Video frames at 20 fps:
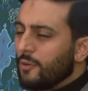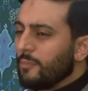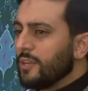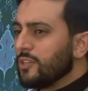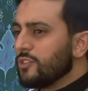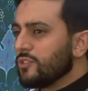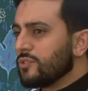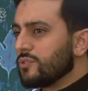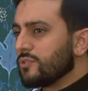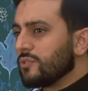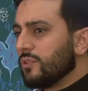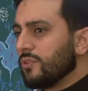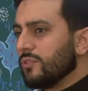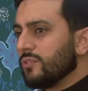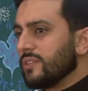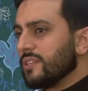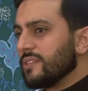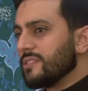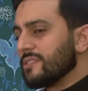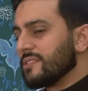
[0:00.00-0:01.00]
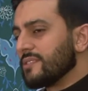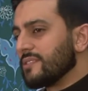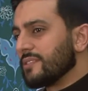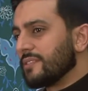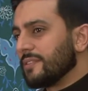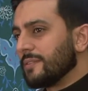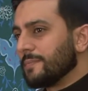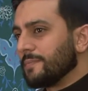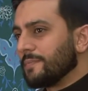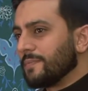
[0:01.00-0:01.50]
there are many
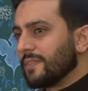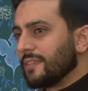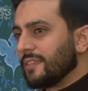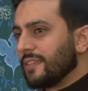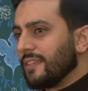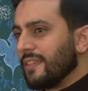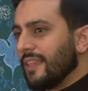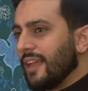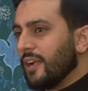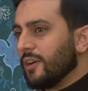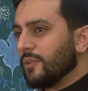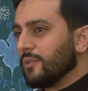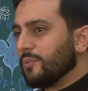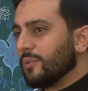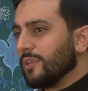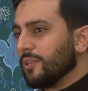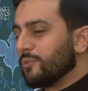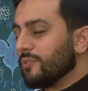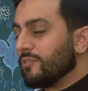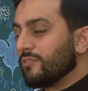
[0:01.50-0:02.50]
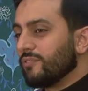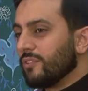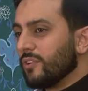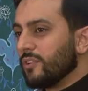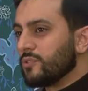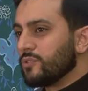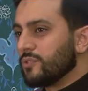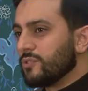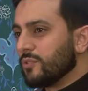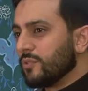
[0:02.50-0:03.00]
stories that we
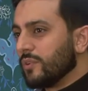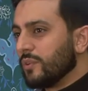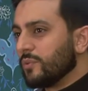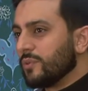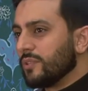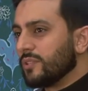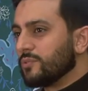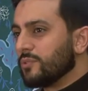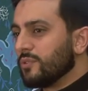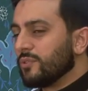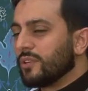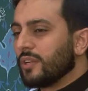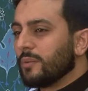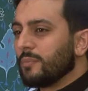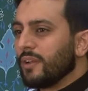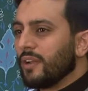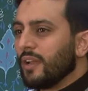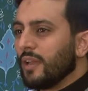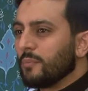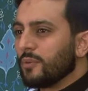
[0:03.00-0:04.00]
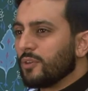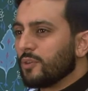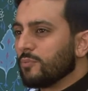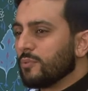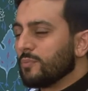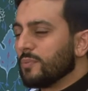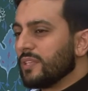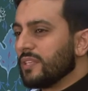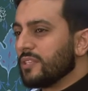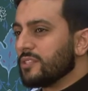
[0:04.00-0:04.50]
refer to when we talk about Amir
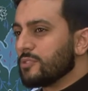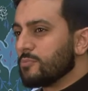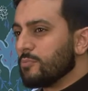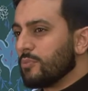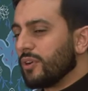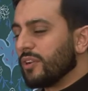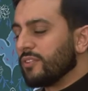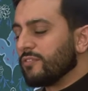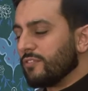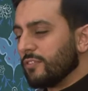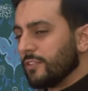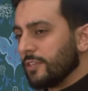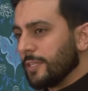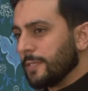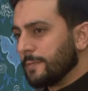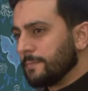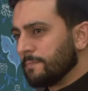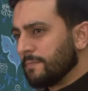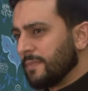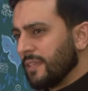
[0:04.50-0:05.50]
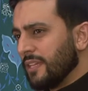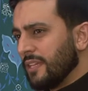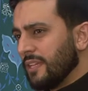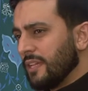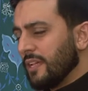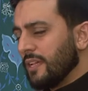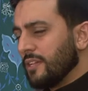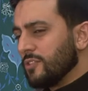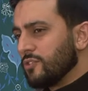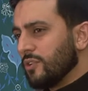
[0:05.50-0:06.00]
al-Mu'mineen's bravery.
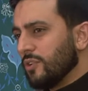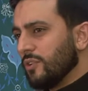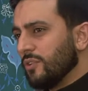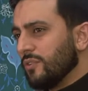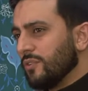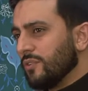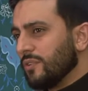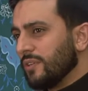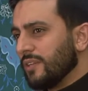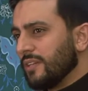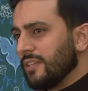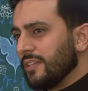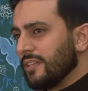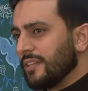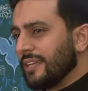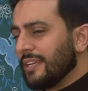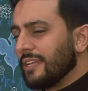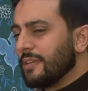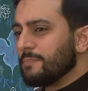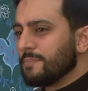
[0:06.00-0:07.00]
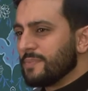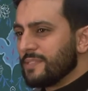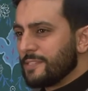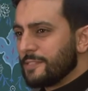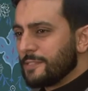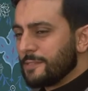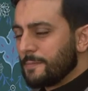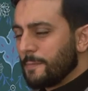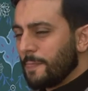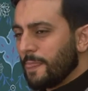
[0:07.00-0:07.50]
So in a
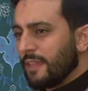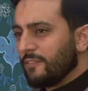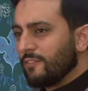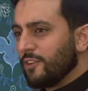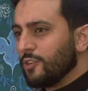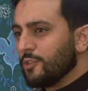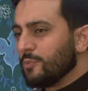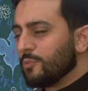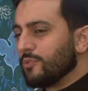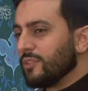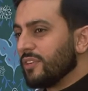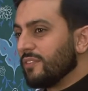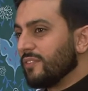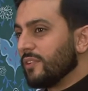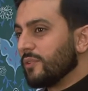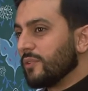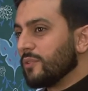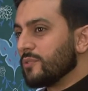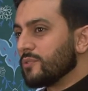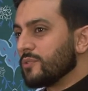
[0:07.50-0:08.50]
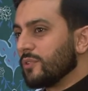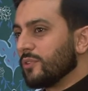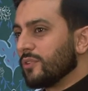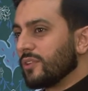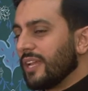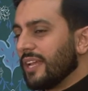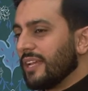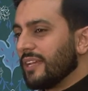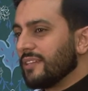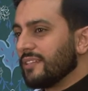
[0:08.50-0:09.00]
glimpse, very briefly, we're going to
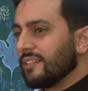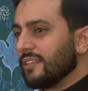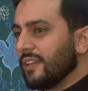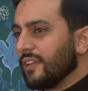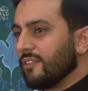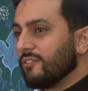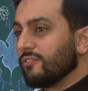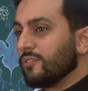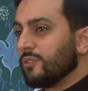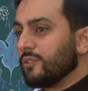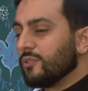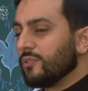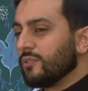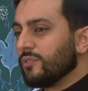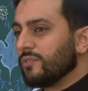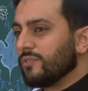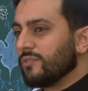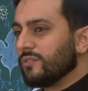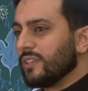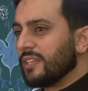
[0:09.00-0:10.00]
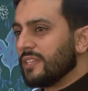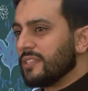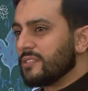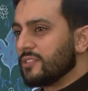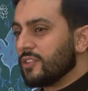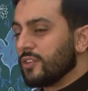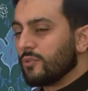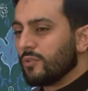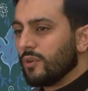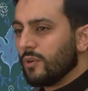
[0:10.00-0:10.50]
look at a few of
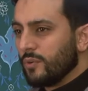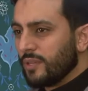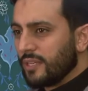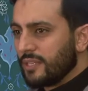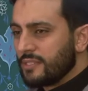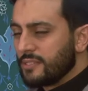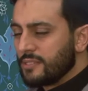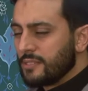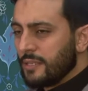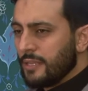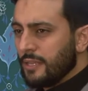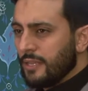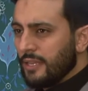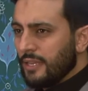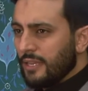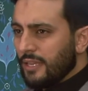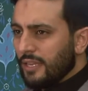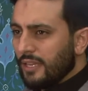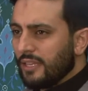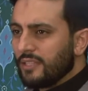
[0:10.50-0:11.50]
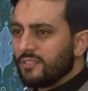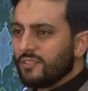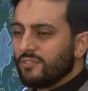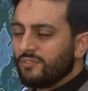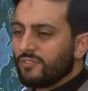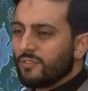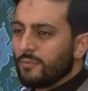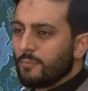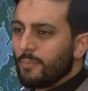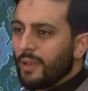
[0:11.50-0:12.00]
his heroics in
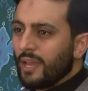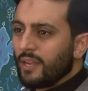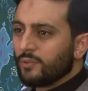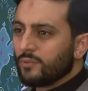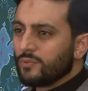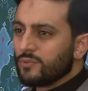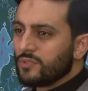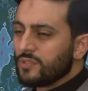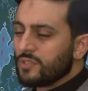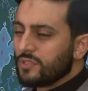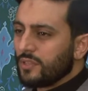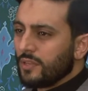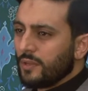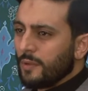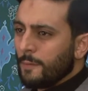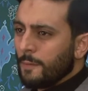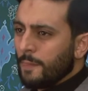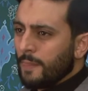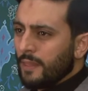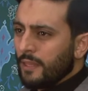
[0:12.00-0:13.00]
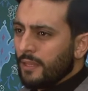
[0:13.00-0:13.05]
different battles